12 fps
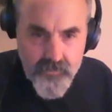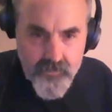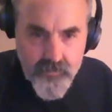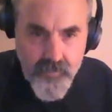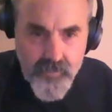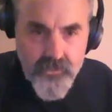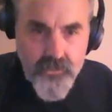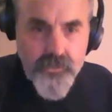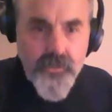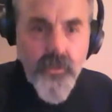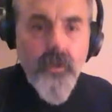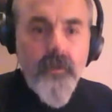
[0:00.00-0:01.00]
make sure
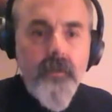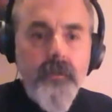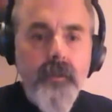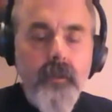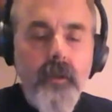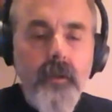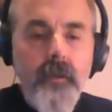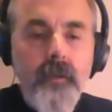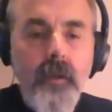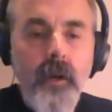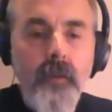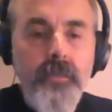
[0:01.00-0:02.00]
you're all
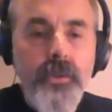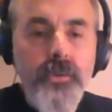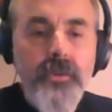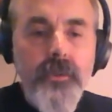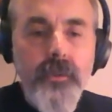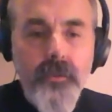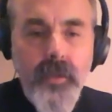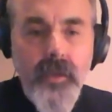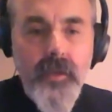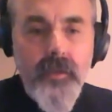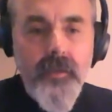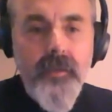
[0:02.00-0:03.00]
muted, okay?